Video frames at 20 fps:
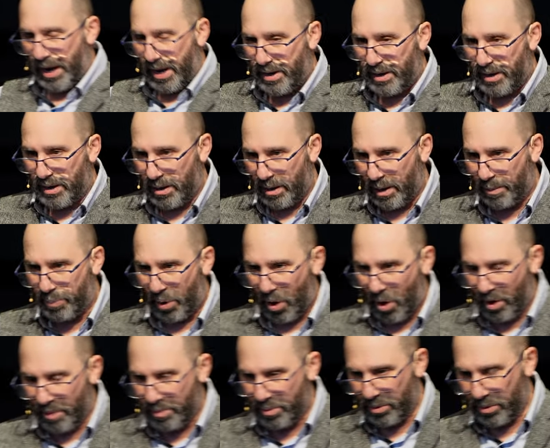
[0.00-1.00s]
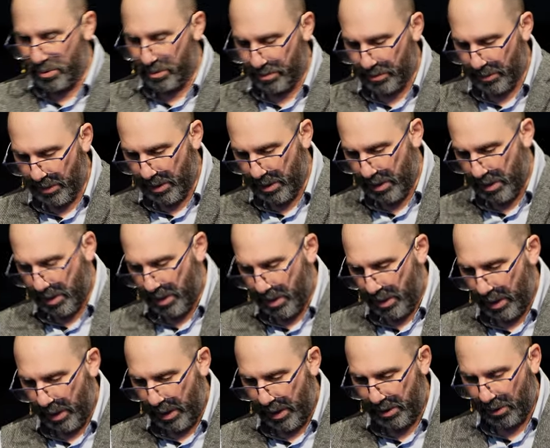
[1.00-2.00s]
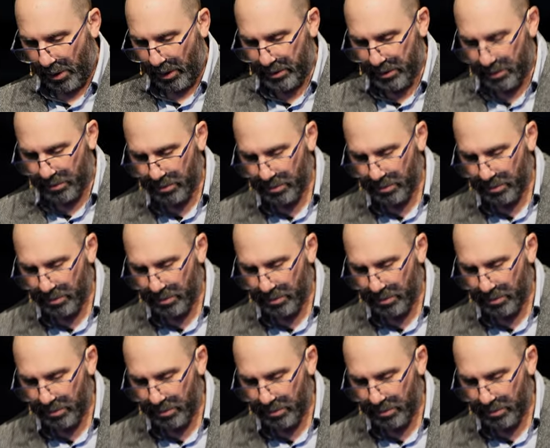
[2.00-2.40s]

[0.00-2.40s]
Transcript: had a Bible, and I